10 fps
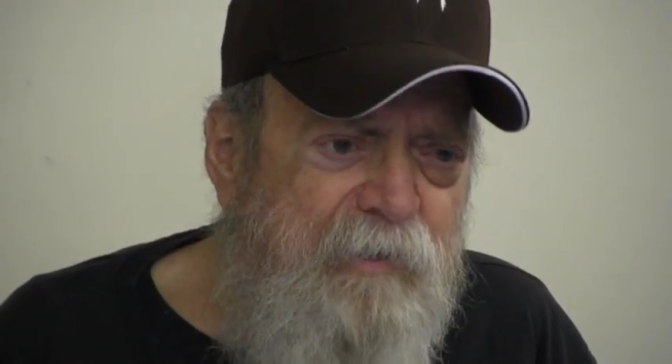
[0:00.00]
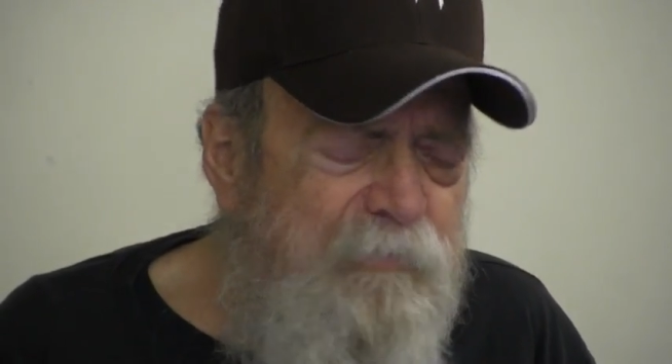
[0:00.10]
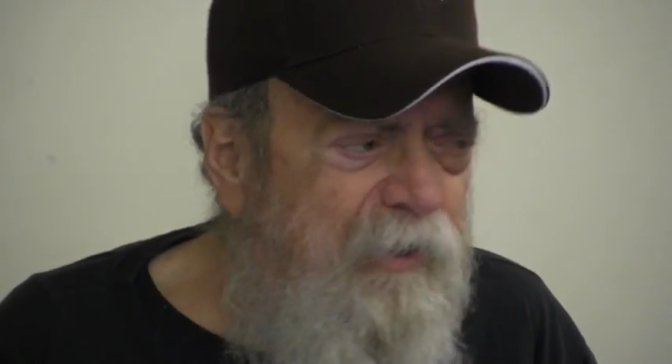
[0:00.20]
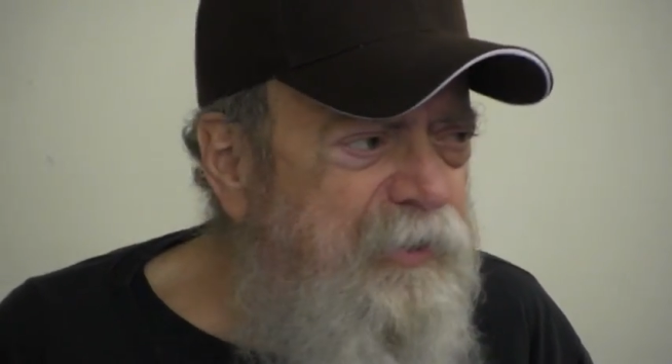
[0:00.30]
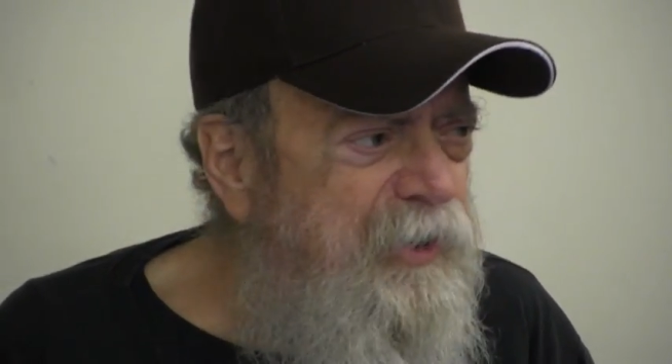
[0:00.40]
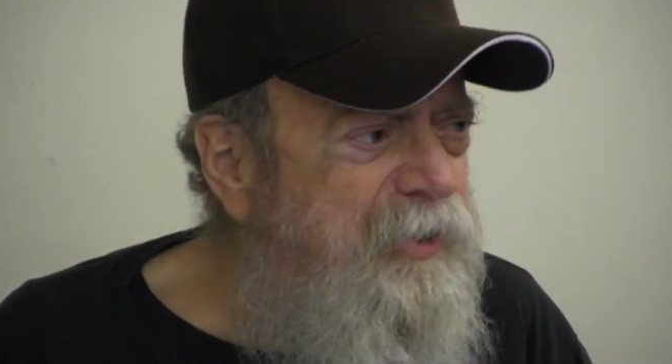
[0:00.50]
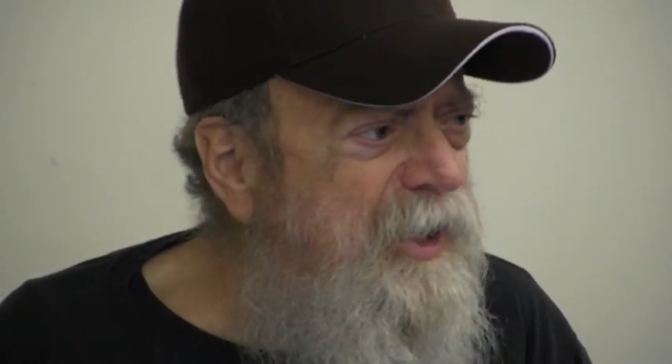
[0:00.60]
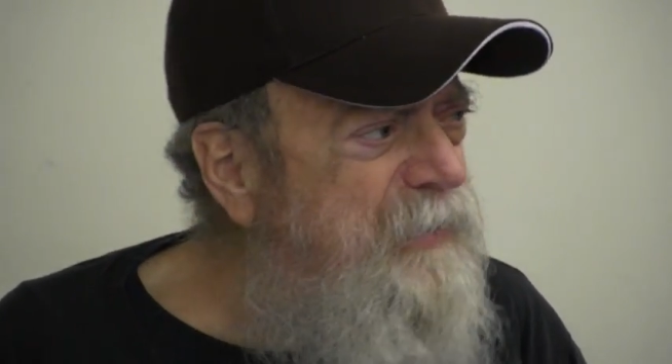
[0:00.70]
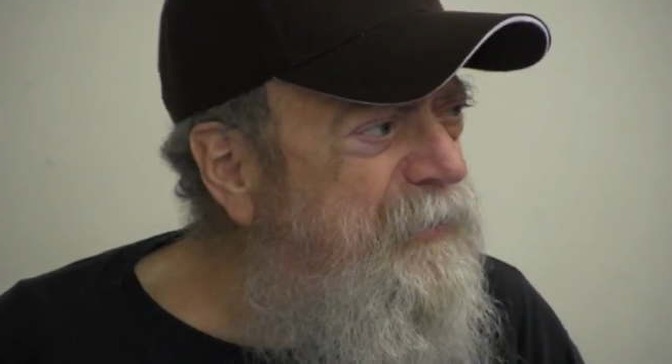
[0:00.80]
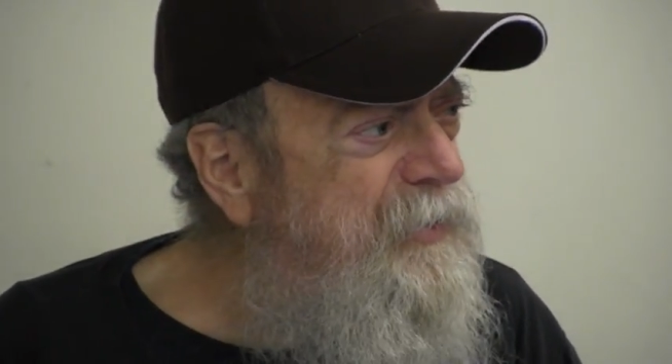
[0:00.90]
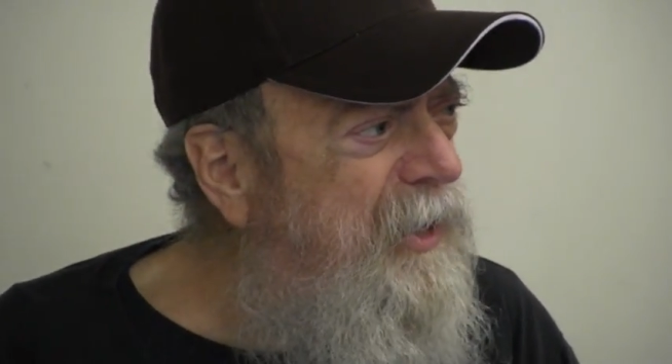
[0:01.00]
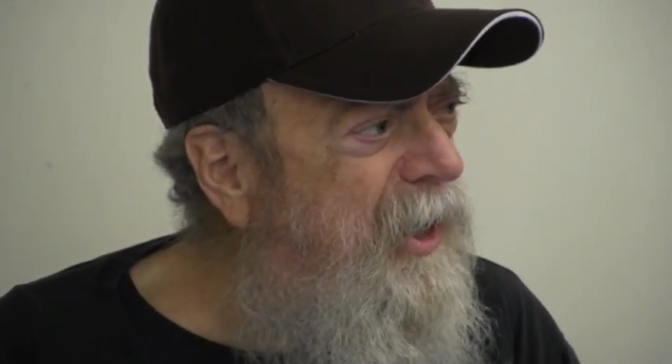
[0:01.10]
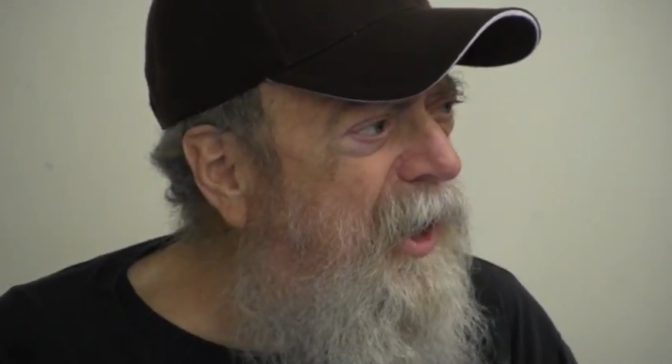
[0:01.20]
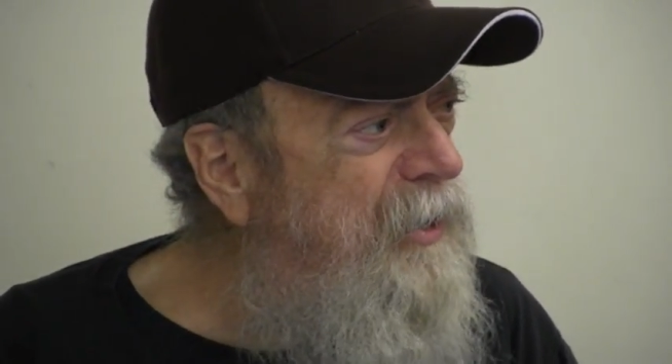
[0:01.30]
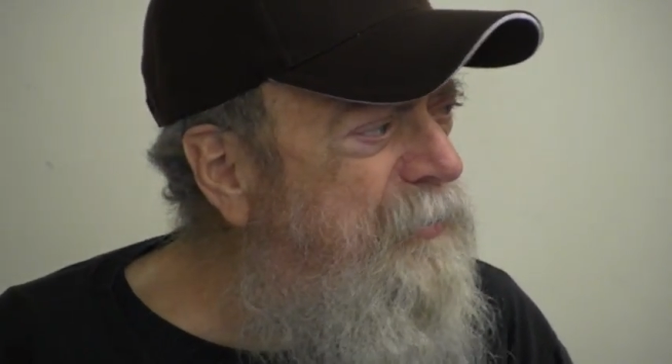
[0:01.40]
very successful
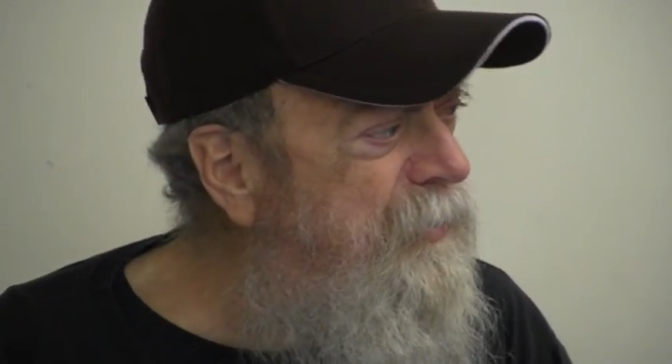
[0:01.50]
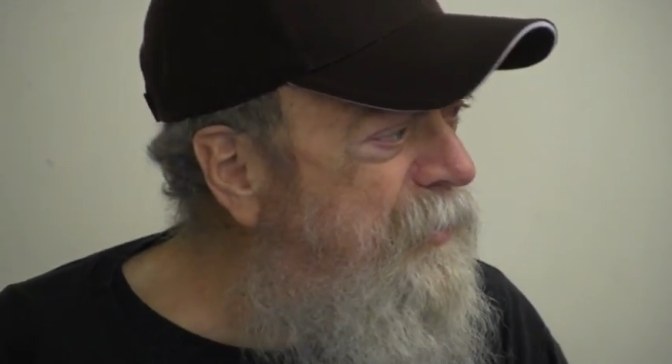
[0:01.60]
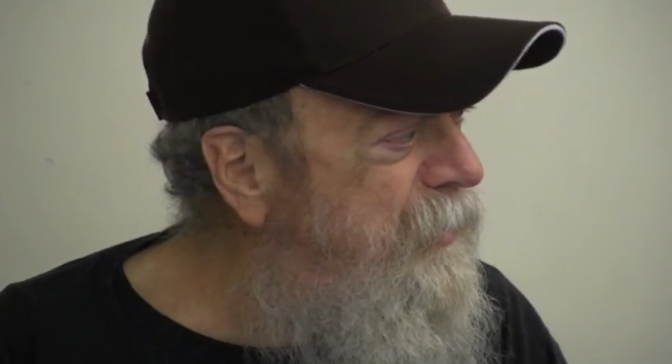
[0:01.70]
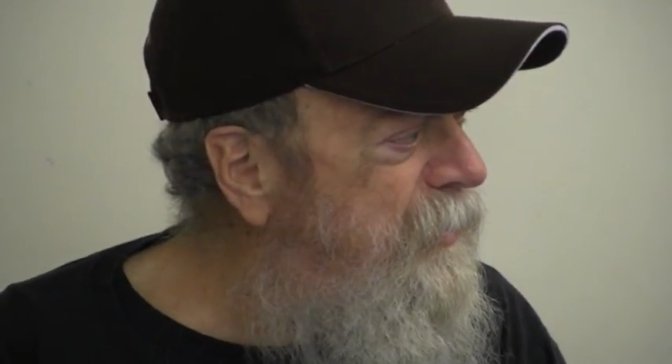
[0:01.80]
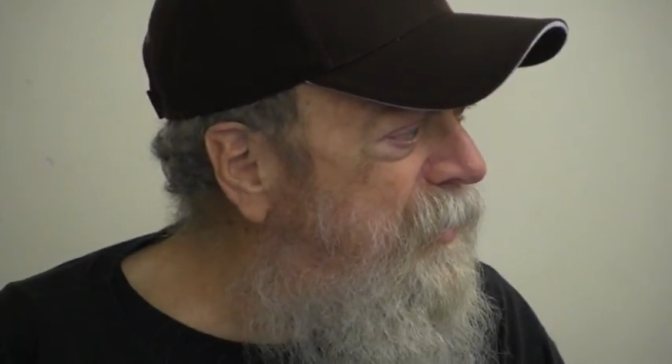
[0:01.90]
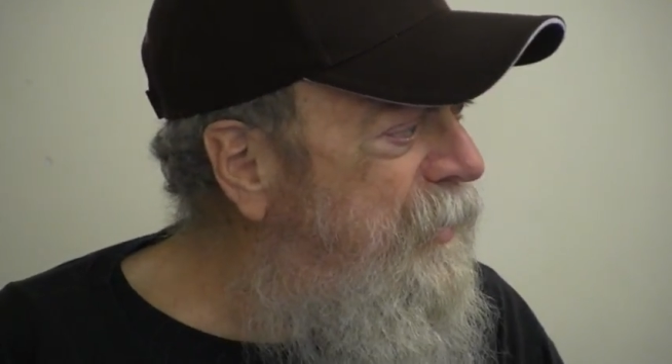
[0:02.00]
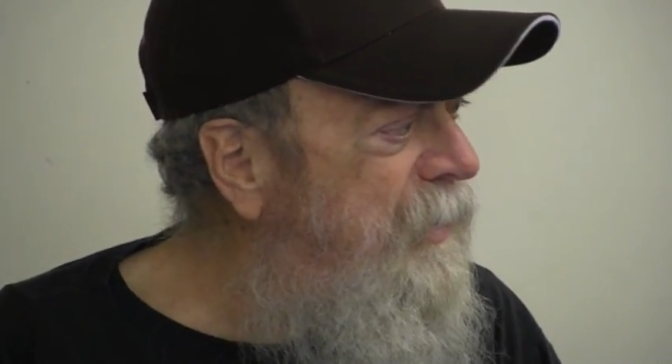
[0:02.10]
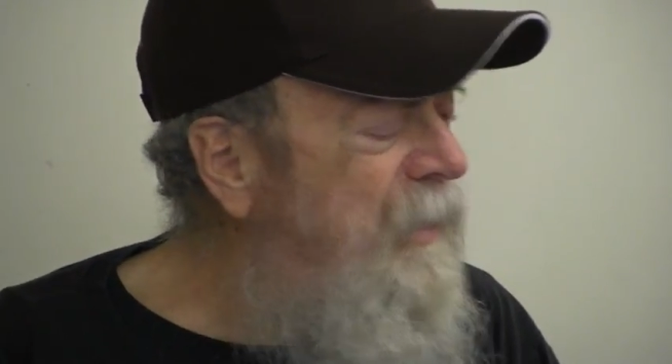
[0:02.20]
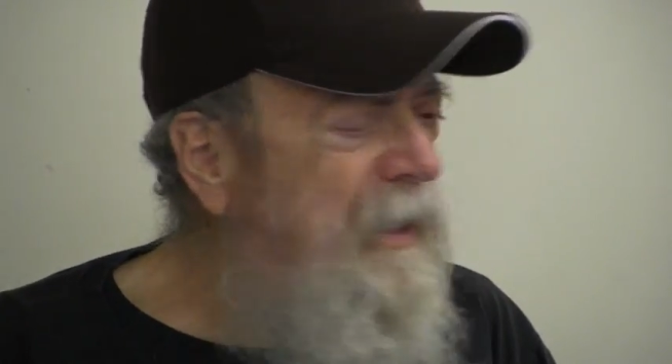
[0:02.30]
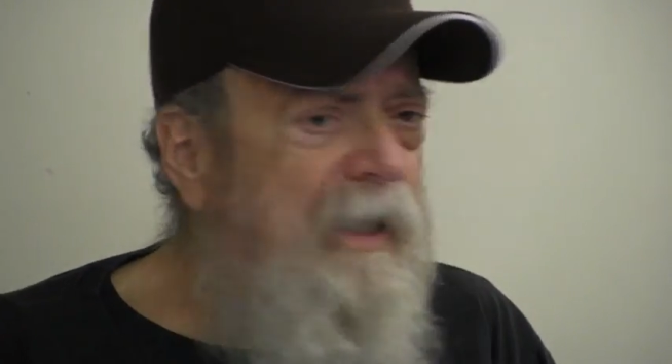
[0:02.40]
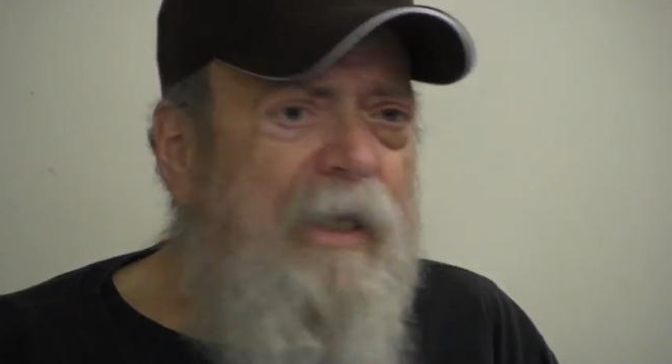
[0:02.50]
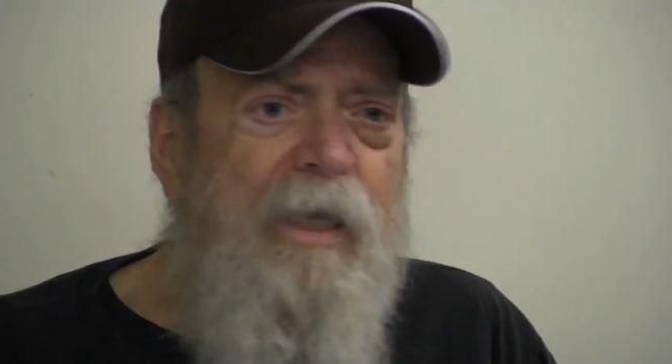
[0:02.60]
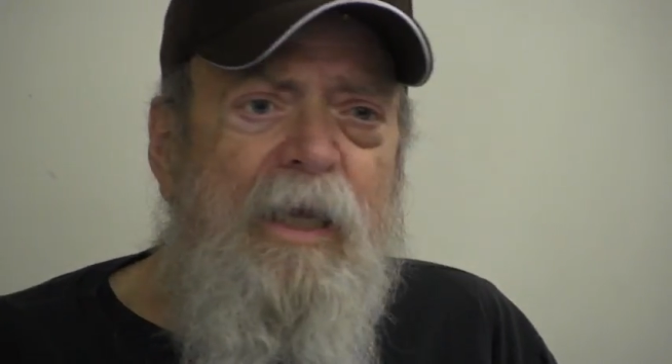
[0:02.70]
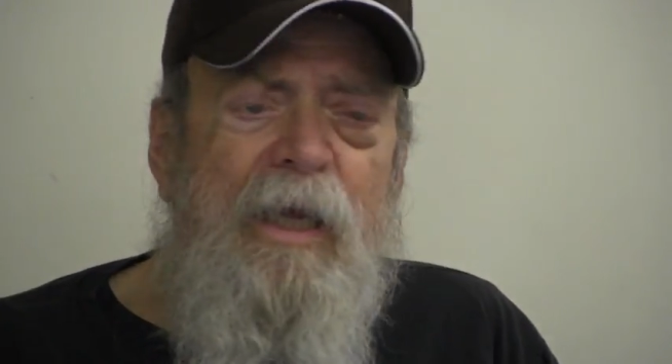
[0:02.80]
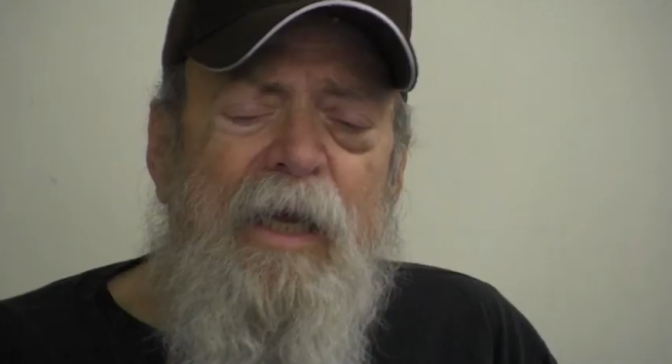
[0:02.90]
psychiatrist.
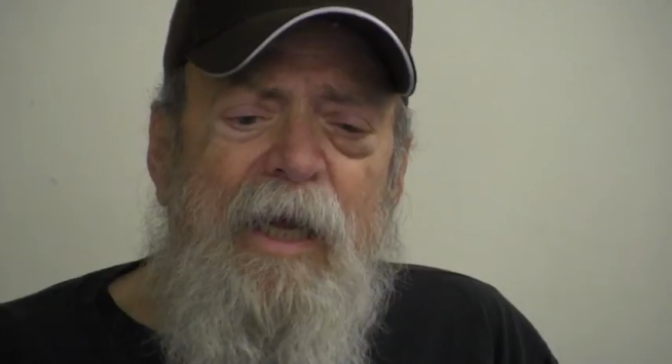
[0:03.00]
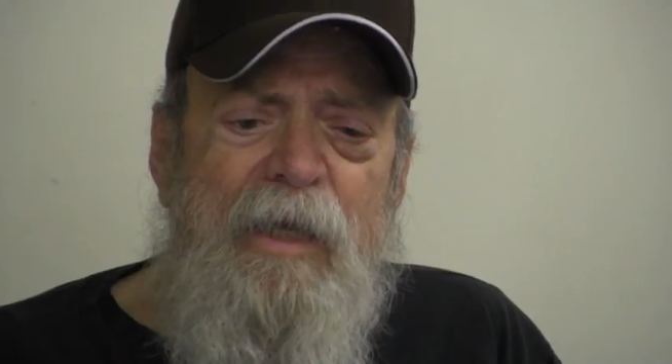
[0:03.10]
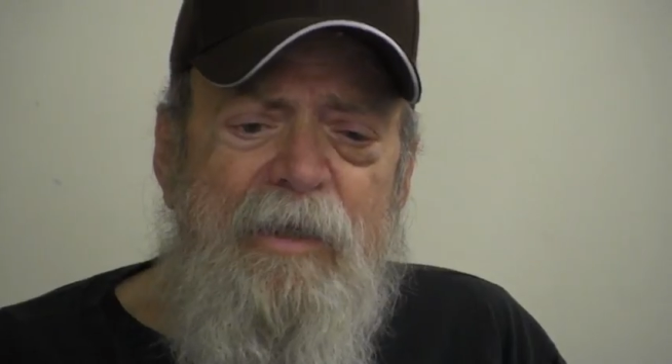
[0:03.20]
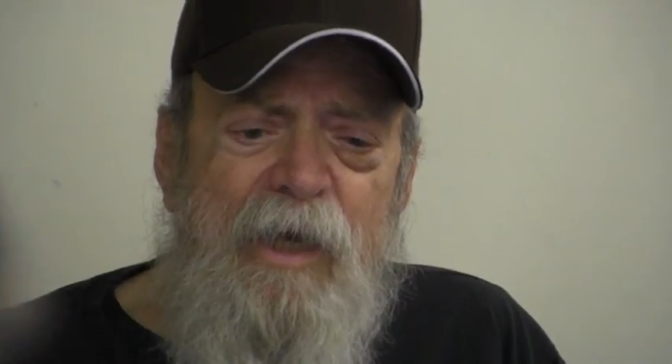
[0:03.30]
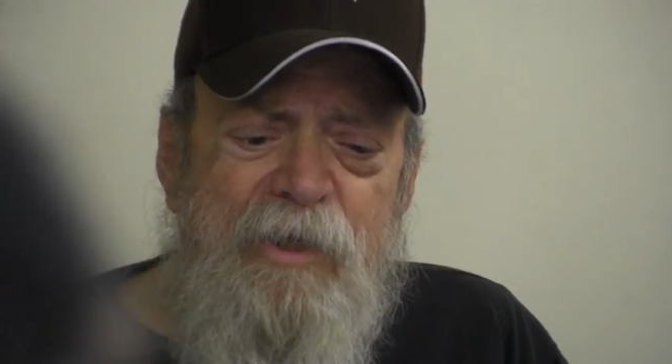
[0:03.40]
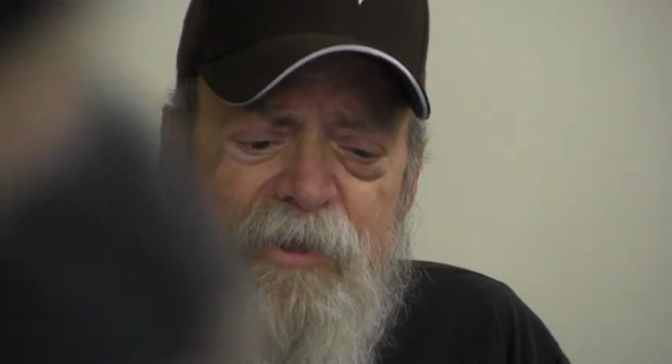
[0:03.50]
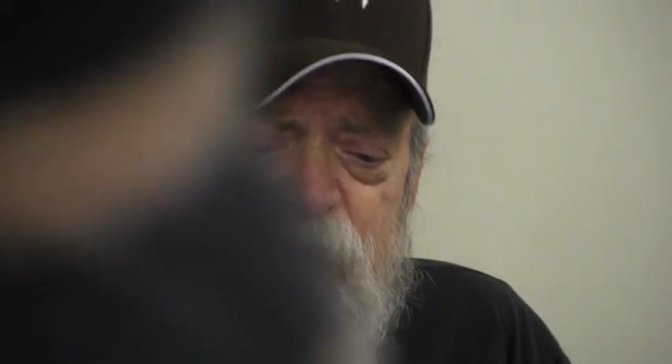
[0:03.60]
And I,